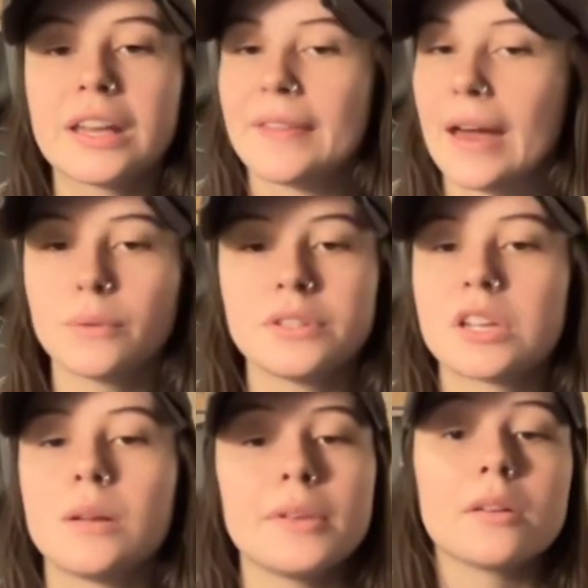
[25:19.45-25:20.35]
and that one's
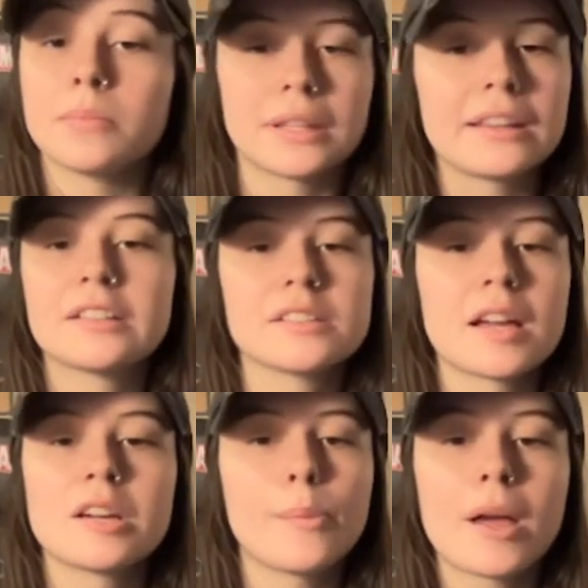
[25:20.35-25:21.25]
going to be completely
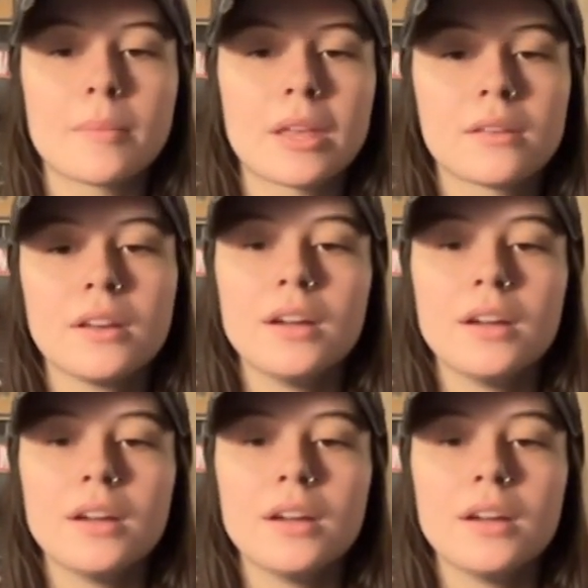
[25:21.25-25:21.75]
designed by me.